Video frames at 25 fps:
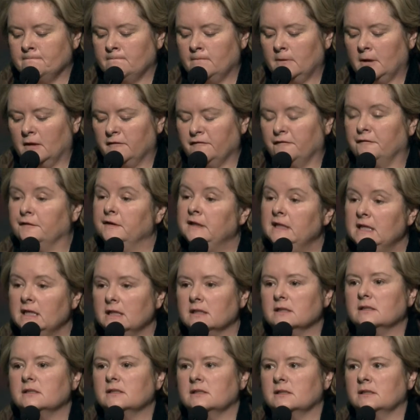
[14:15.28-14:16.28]

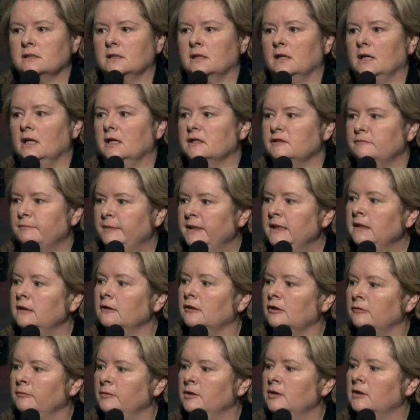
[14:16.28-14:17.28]
finesse has been the
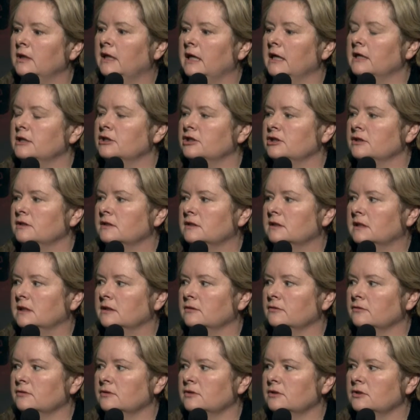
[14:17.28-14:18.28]
communication
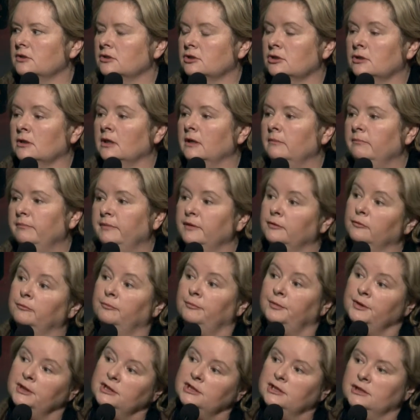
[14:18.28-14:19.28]
skills to try and build
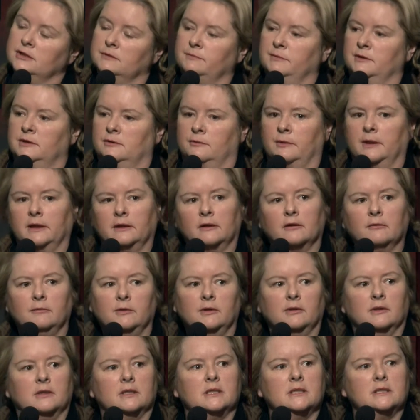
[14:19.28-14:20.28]
bridges between
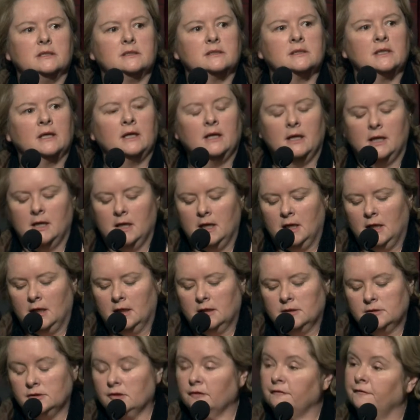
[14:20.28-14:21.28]
communities.
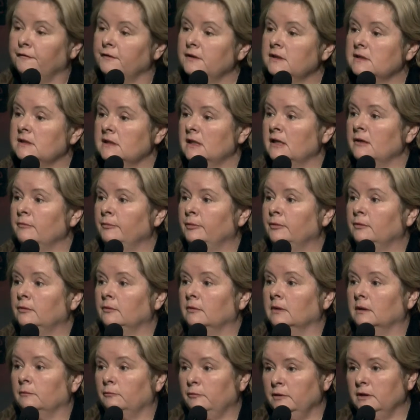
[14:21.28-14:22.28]
So, for
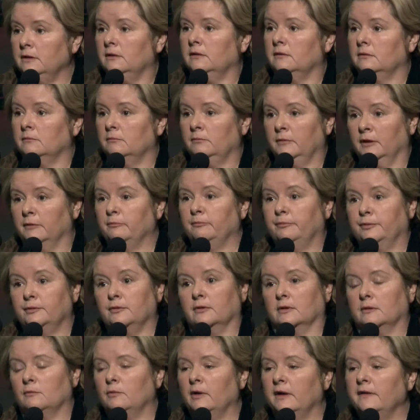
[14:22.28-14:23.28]
example, with my
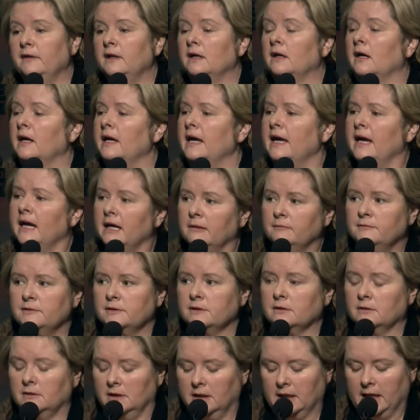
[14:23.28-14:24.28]
book, one thing I
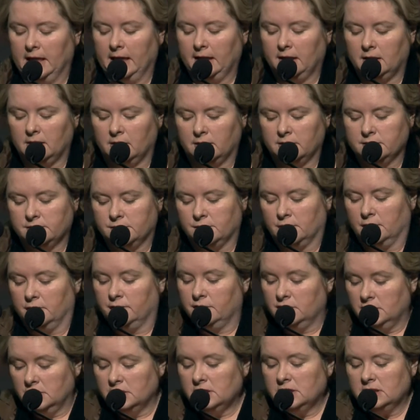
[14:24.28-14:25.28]
absolutely agonised over,
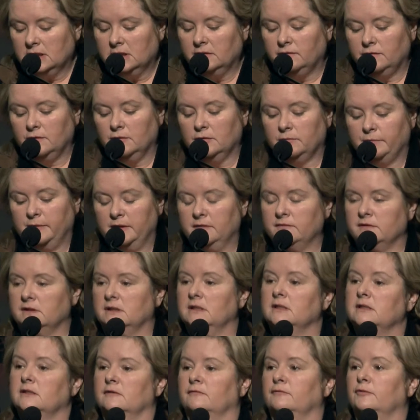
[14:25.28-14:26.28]
and just to give you a bit of a
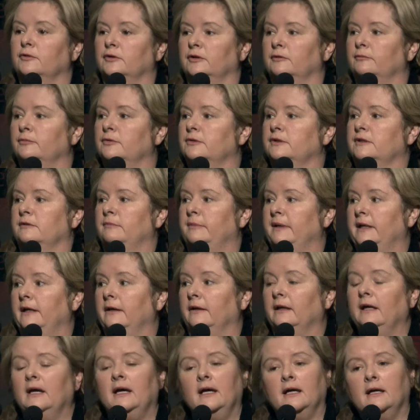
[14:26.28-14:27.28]
sense of what the book's
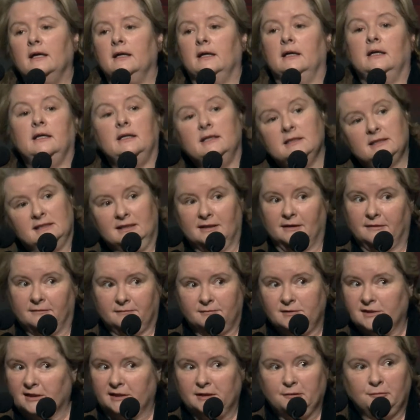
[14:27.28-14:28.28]
about, it isn't a
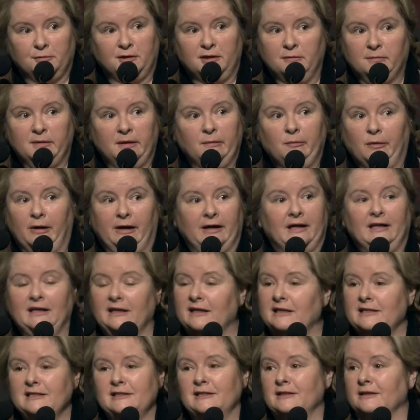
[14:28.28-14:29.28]
celebrity memoir
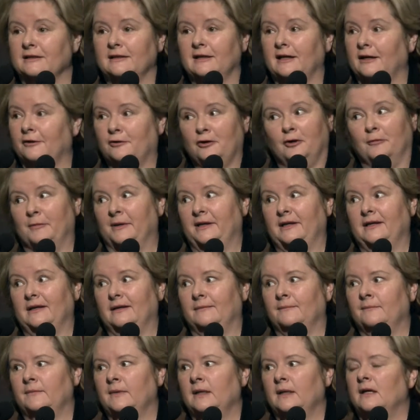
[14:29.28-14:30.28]
and it isn't a comedy.
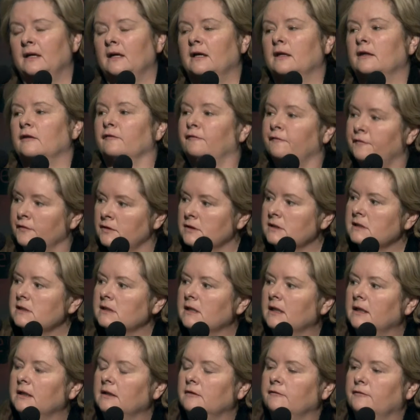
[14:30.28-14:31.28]
The first
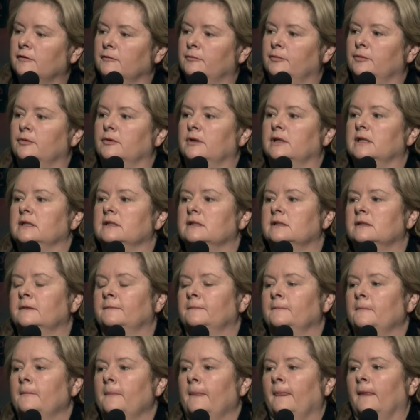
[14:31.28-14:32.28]
line of the book is,
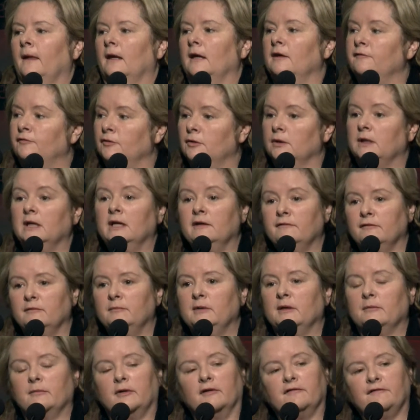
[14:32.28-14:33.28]
if you had ever
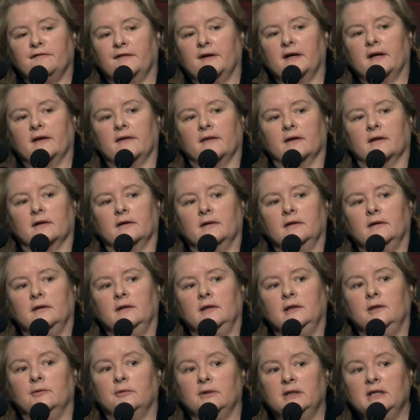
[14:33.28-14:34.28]
met my father,
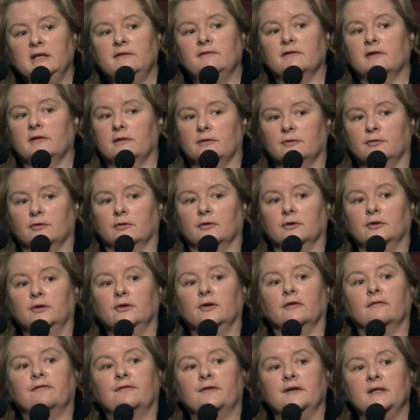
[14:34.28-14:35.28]
you had never thought,
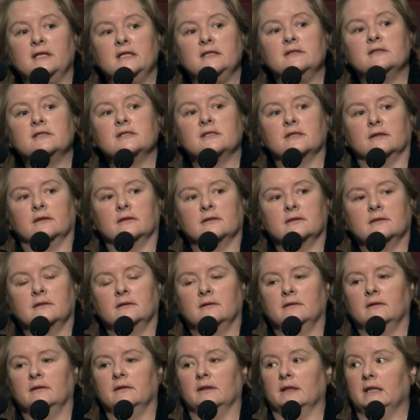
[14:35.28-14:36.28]
not for an instant,
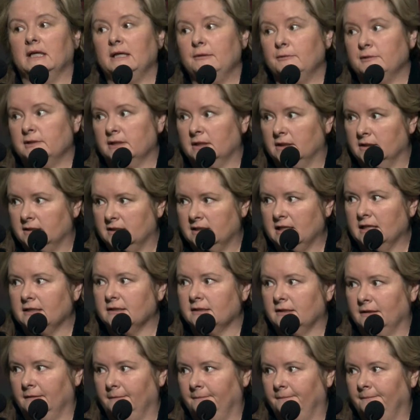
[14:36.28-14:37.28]
that he was an
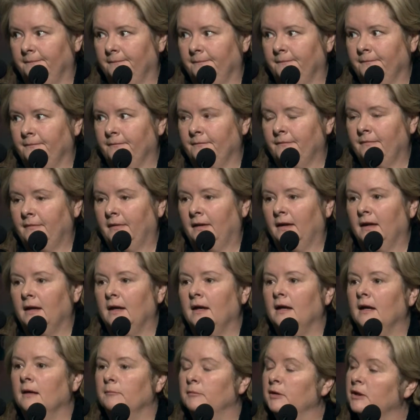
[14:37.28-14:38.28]
assassin.
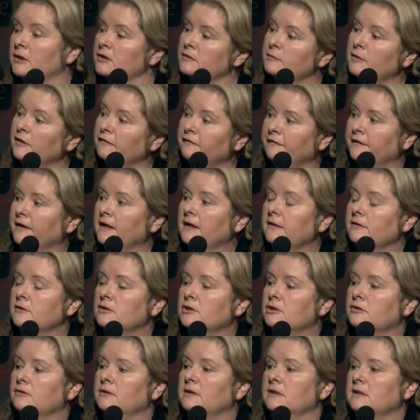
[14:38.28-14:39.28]
Because my father,
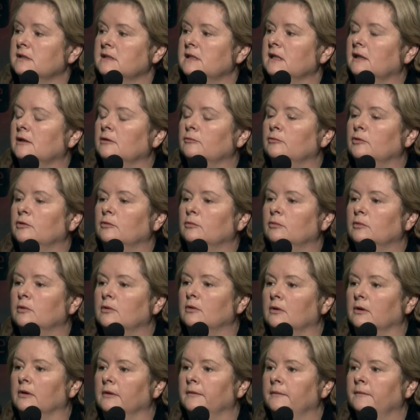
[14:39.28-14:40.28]
during the Second World
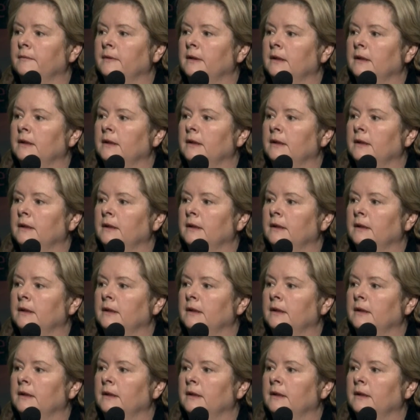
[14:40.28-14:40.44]
War,